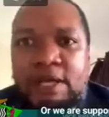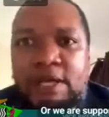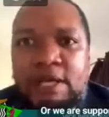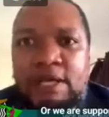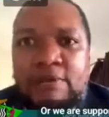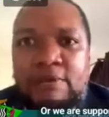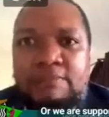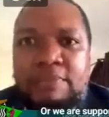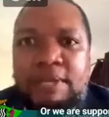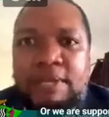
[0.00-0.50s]

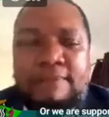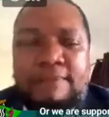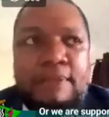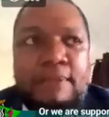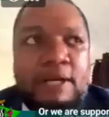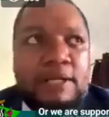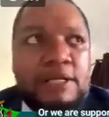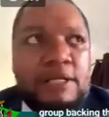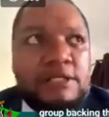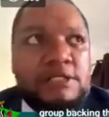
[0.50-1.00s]
In
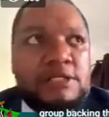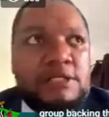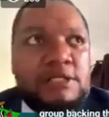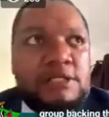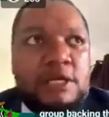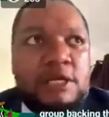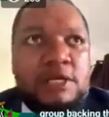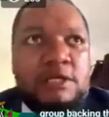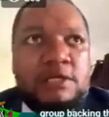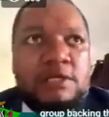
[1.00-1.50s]
Bemba, they
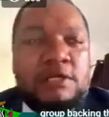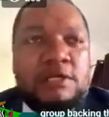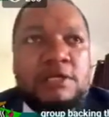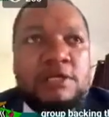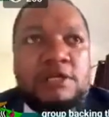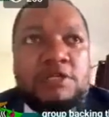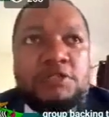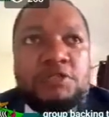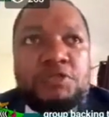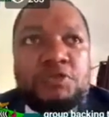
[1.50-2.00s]
say,
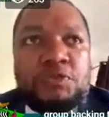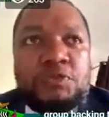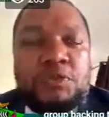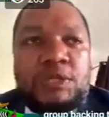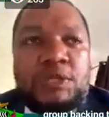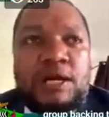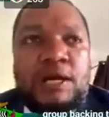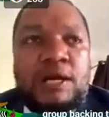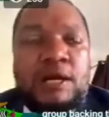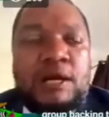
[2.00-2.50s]

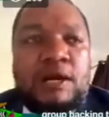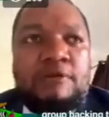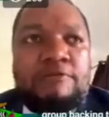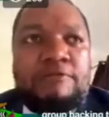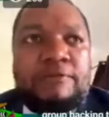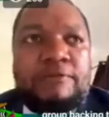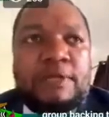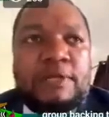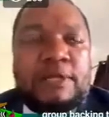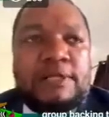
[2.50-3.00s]
Chula
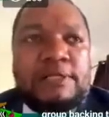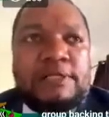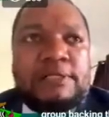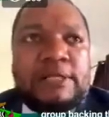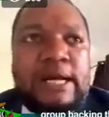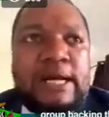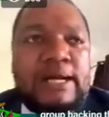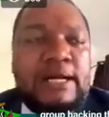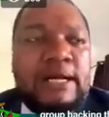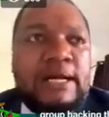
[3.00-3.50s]

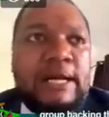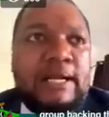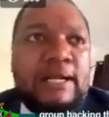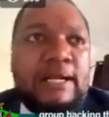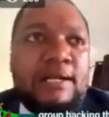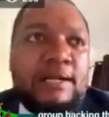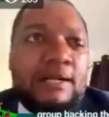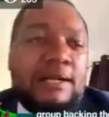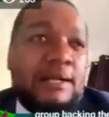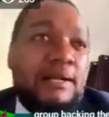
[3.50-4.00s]
afilen
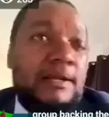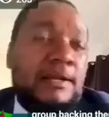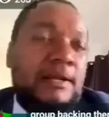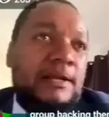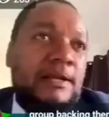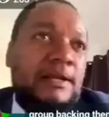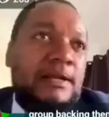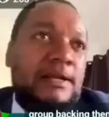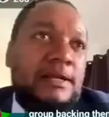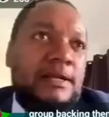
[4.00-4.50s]
tangalala.
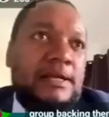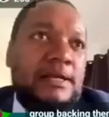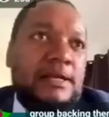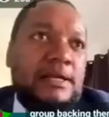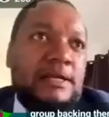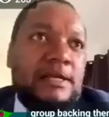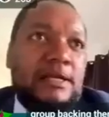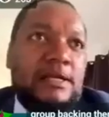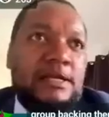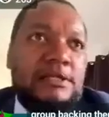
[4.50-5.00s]

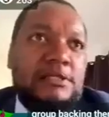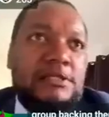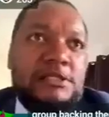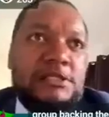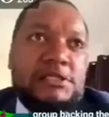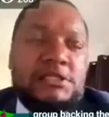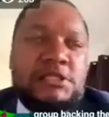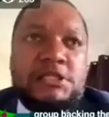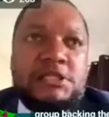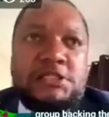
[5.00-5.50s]
In
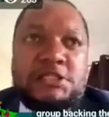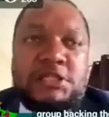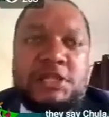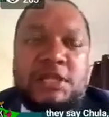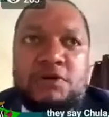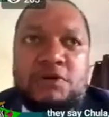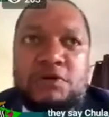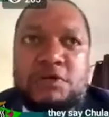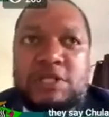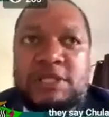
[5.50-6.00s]

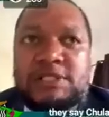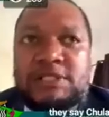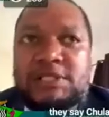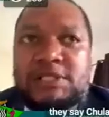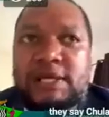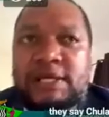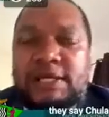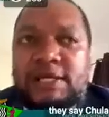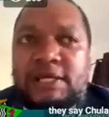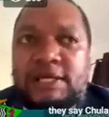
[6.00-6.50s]
decision, order,
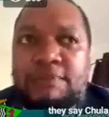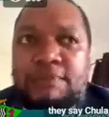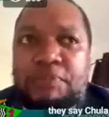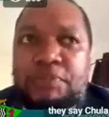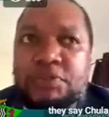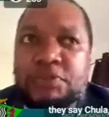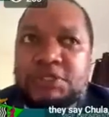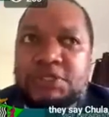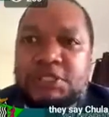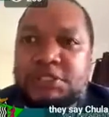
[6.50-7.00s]
taking
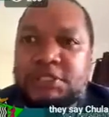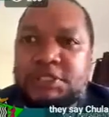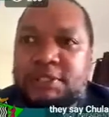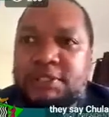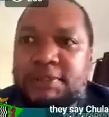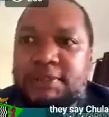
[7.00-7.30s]
a